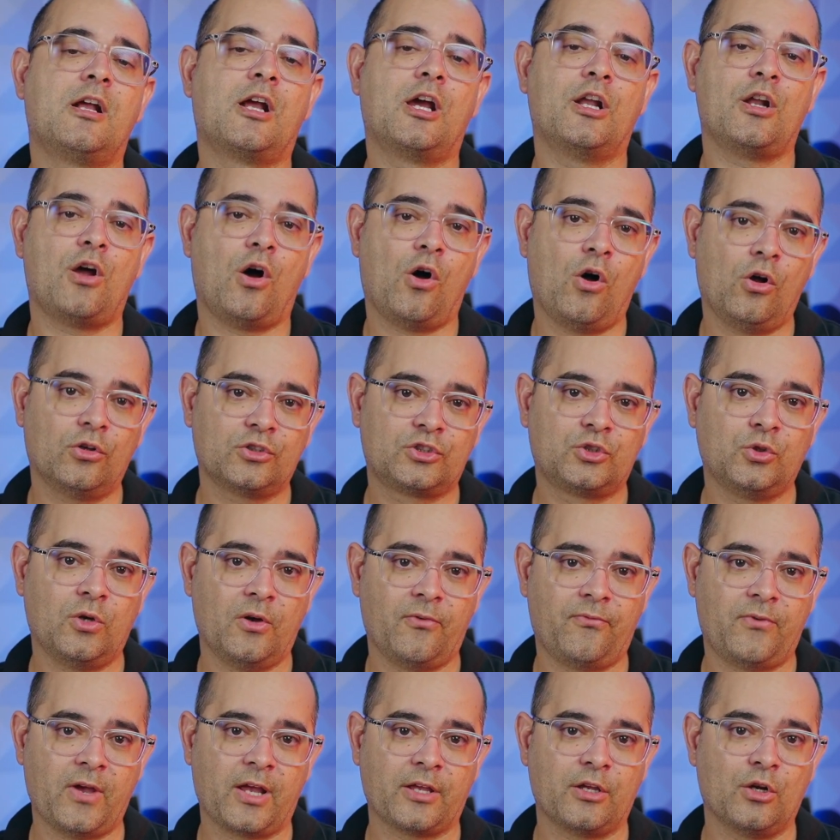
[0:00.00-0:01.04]
can
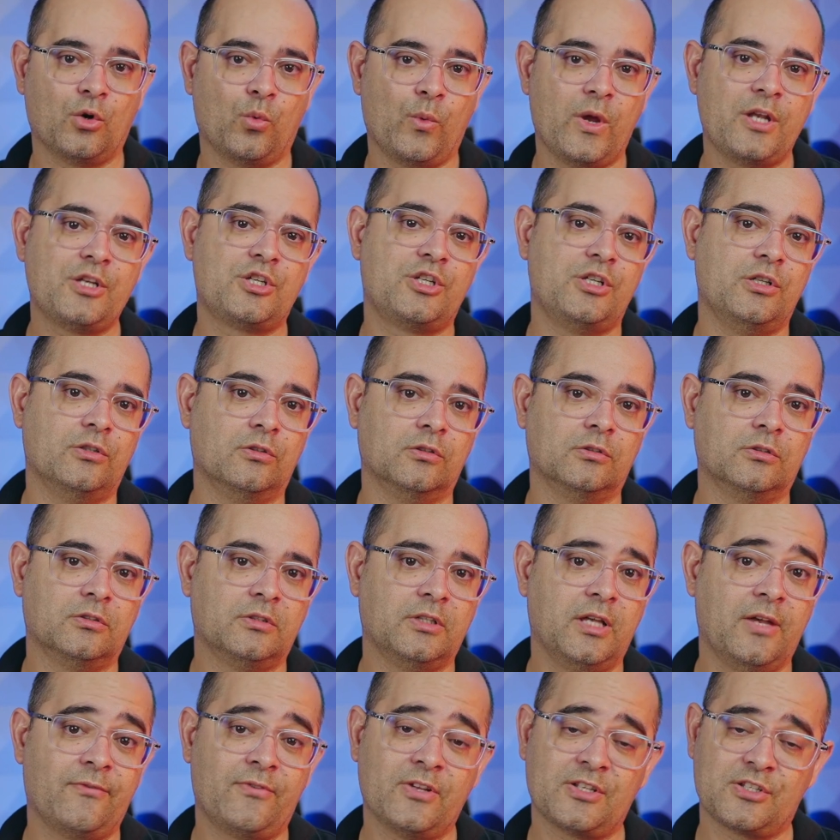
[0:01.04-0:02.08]
also affect your windshield
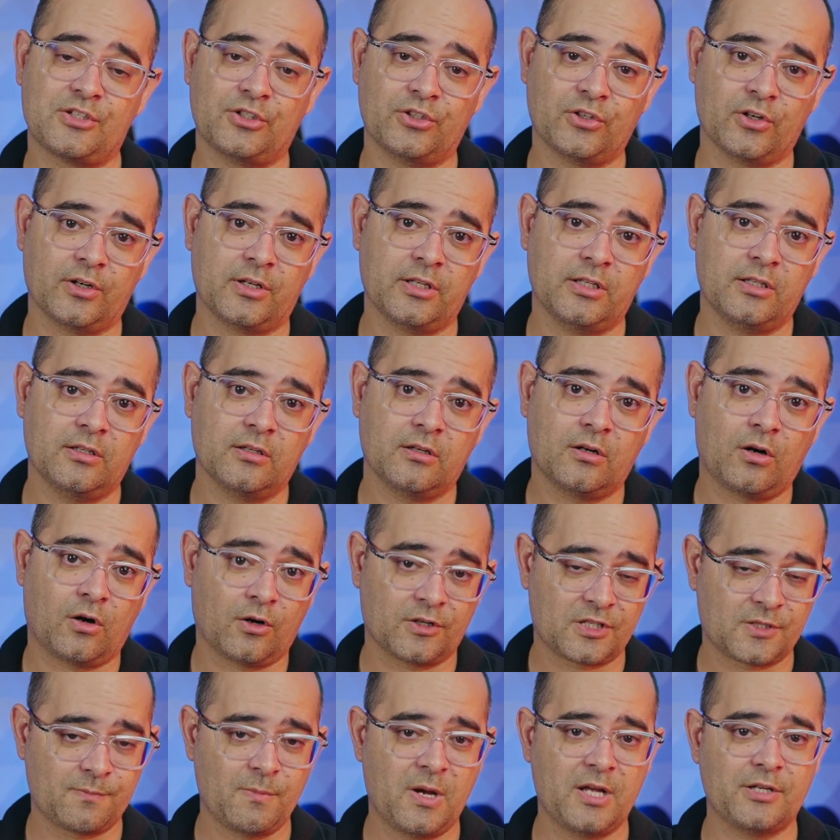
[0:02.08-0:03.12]
if it's dirty
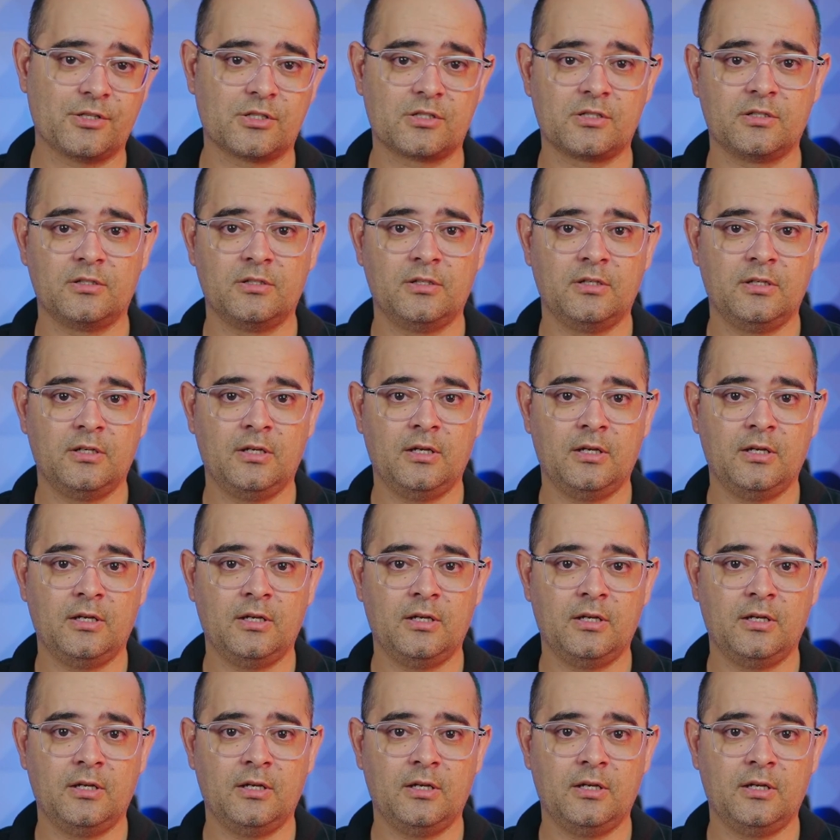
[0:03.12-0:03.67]
or smudged.